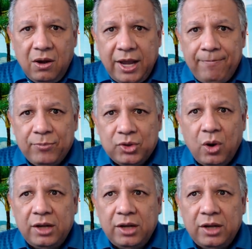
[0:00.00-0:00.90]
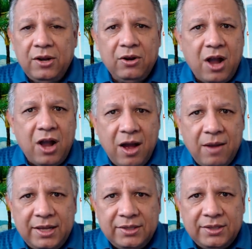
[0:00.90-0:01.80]
Okay, so I love to hear your
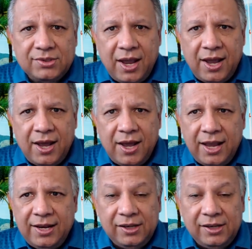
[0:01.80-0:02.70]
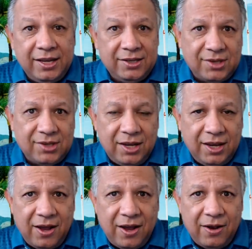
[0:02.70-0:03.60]
comments, uh, any links,
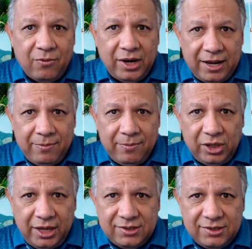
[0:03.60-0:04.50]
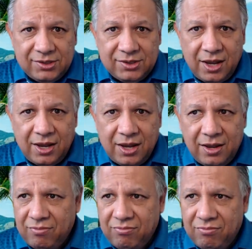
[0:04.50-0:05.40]
any uh, relatable links,
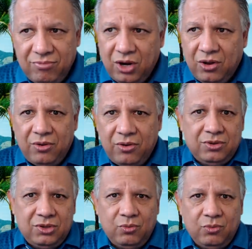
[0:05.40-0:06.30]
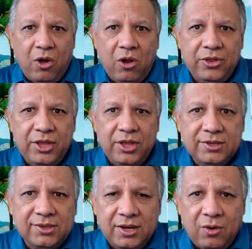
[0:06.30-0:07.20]
uh, you know, t- with all of
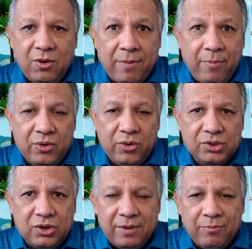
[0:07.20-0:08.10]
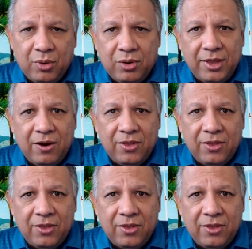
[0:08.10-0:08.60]
this that you want to post, go ahead and put them